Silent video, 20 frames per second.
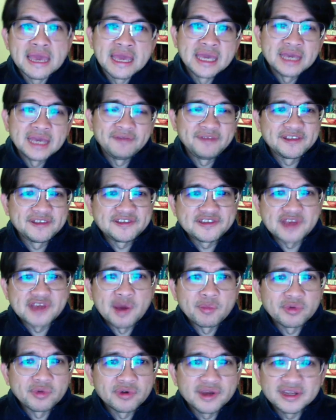If it's
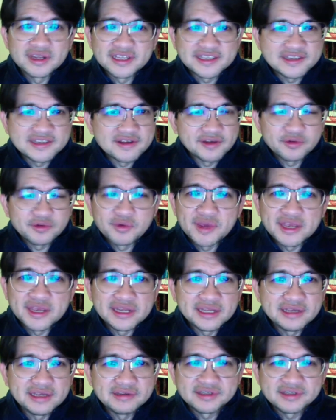summer and it's not raining,